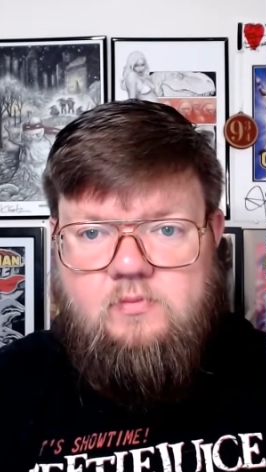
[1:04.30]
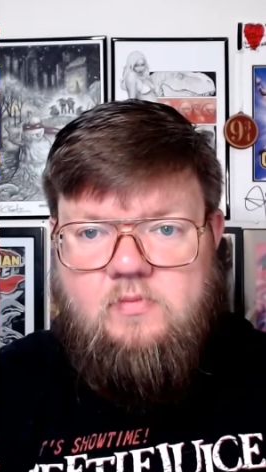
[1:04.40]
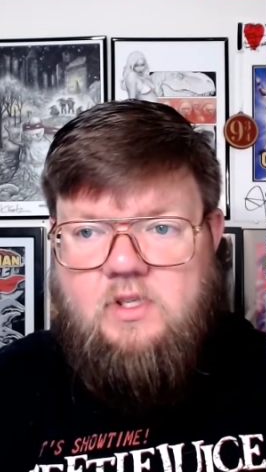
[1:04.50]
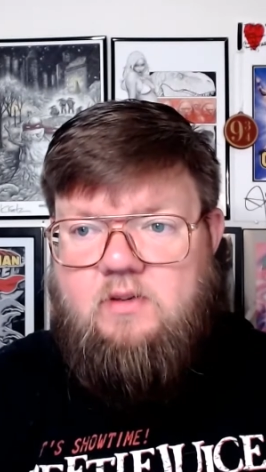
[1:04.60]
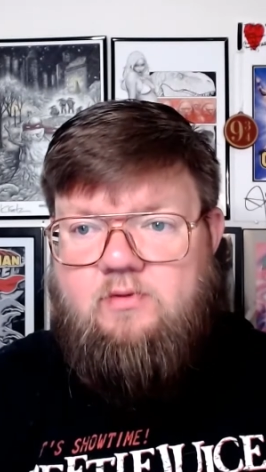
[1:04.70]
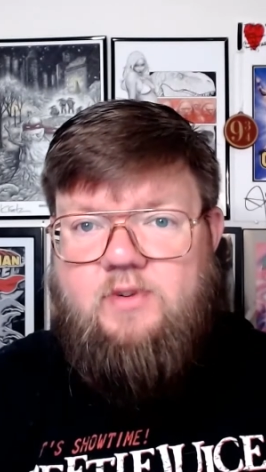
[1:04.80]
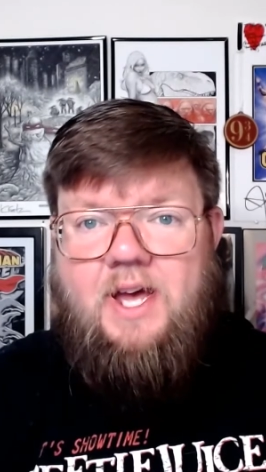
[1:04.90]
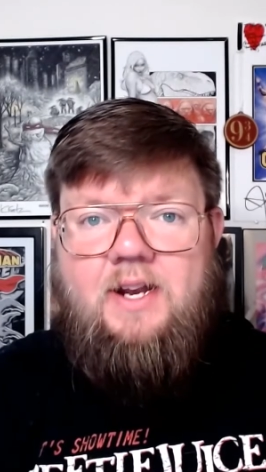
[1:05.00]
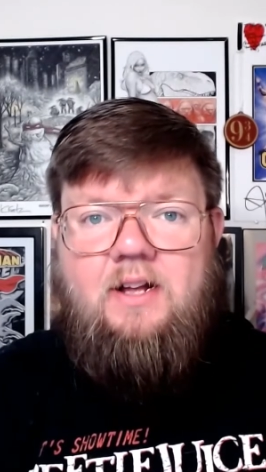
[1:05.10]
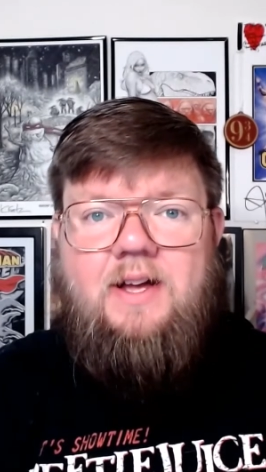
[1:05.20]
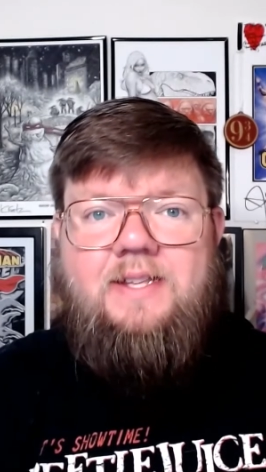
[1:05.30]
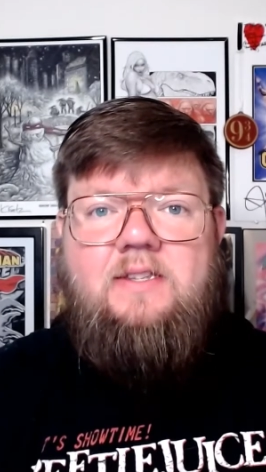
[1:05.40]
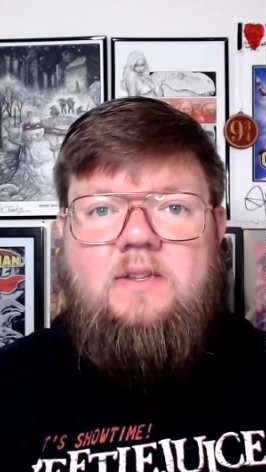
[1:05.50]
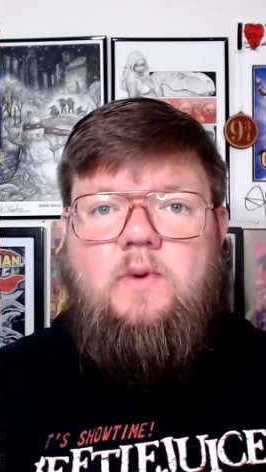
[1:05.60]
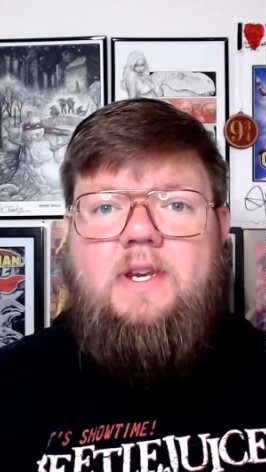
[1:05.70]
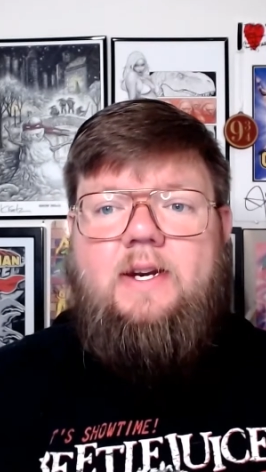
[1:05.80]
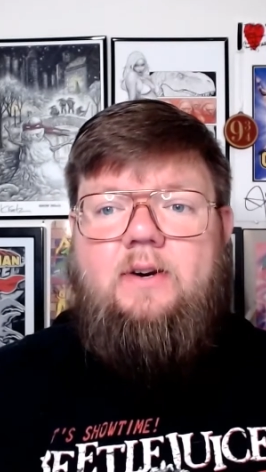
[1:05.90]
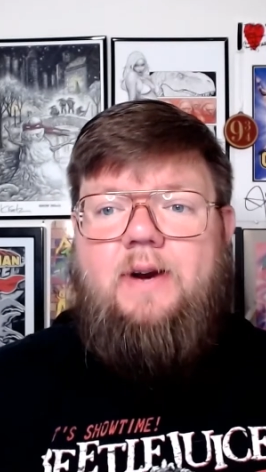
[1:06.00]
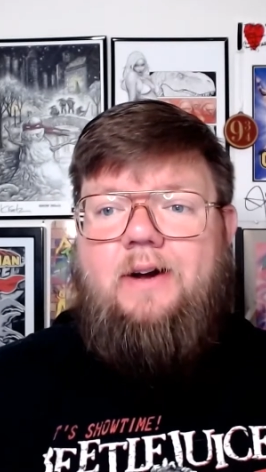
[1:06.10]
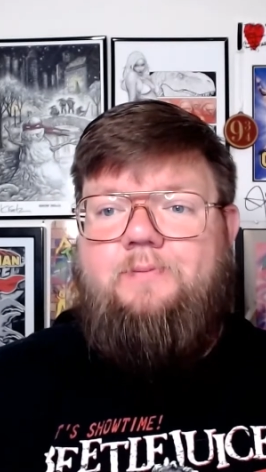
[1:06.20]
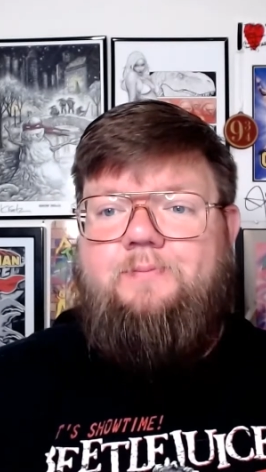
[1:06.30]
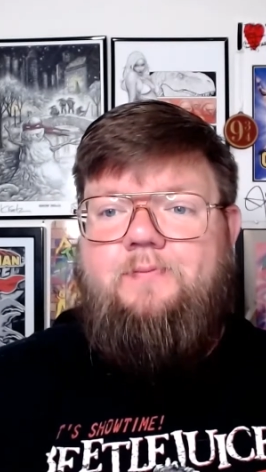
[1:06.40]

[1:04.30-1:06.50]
If not, I'll have to get the weed eater out.